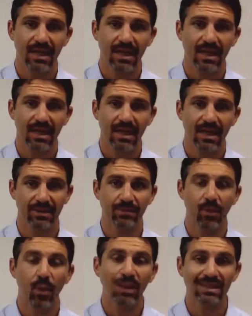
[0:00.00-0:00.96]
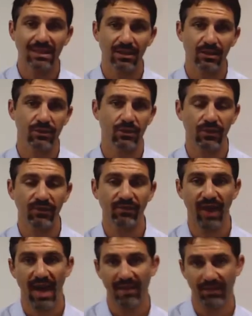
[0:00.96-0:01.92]
and that means
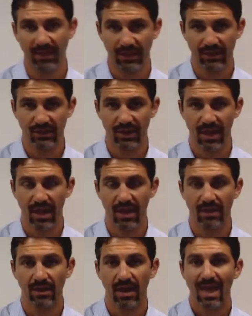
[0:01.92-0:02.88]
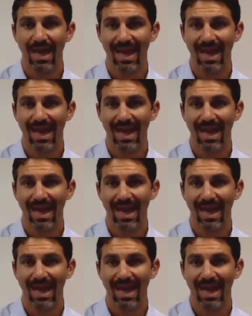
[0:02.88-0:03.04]
0.025 in each tail